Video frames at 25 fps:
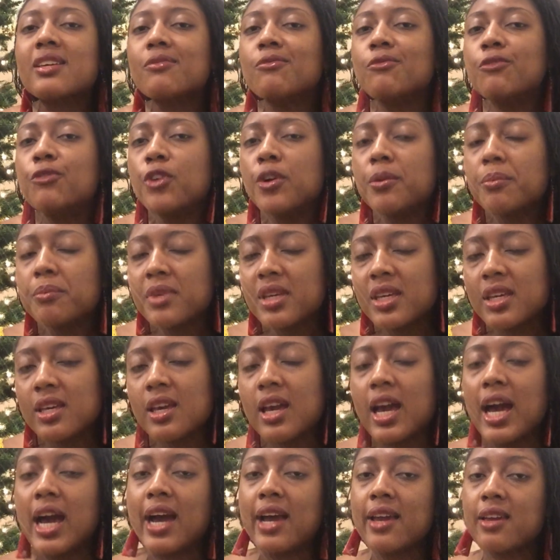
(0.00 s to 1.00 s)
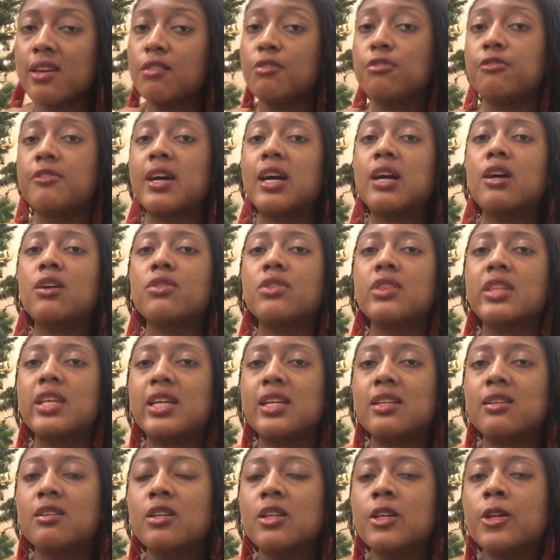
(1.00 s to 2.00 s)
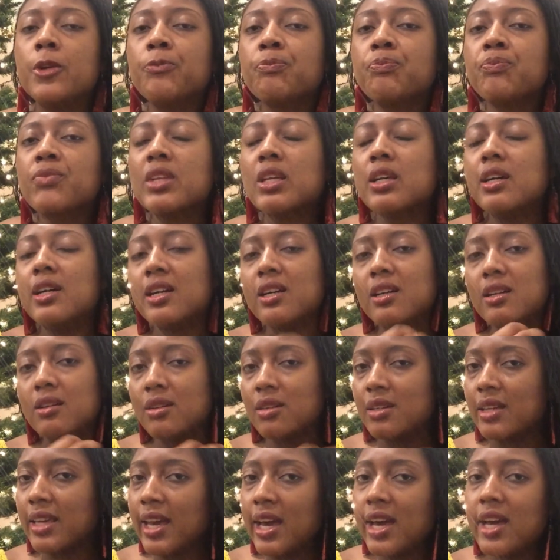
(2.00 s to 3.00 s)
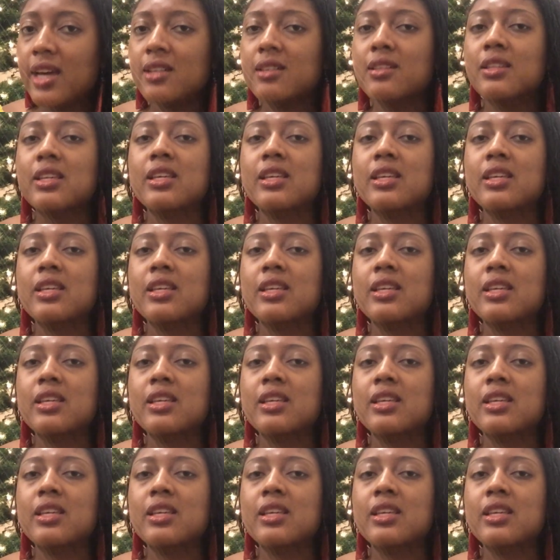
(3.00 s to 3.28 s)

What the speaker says: For me, I have found that, again,